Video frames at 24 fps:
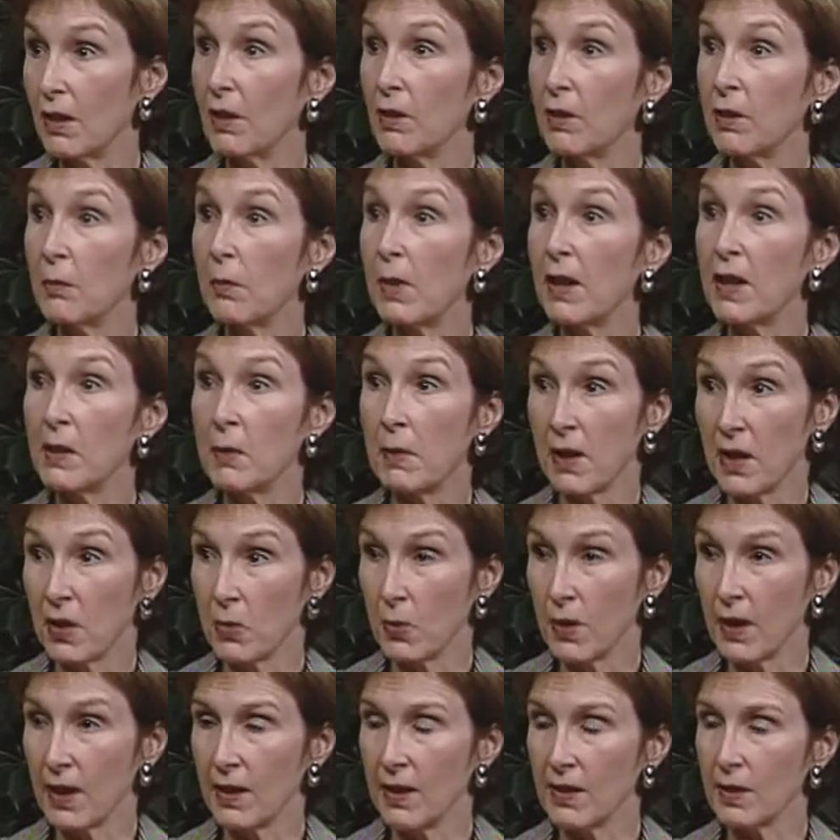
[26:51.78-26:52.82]
many, many
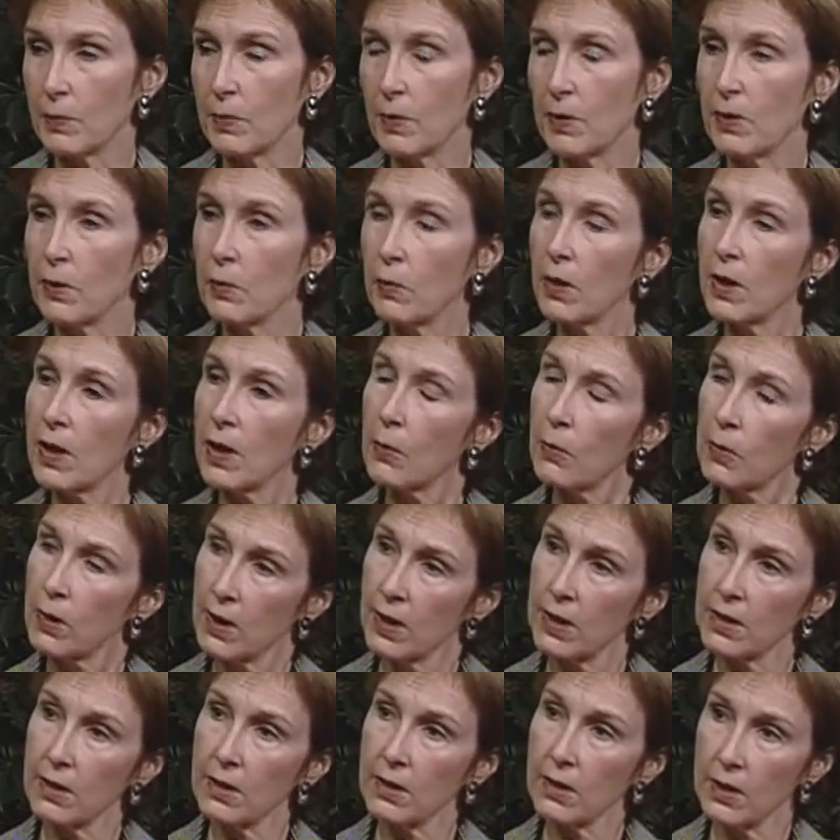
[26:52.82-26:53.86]
ways. But the one I would
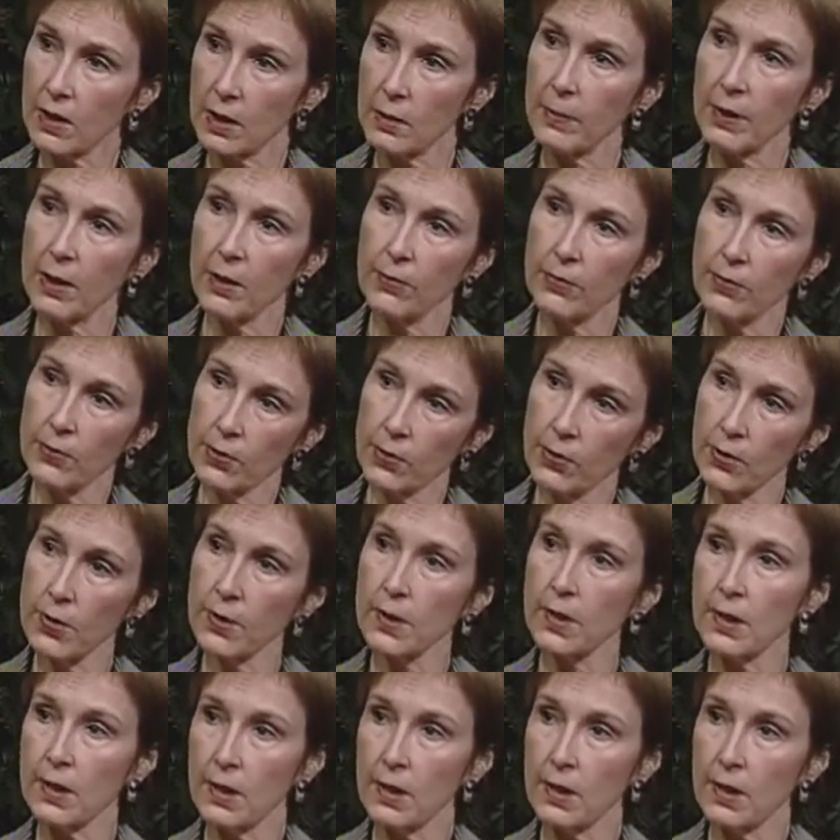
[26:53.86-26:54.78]
like to talk about first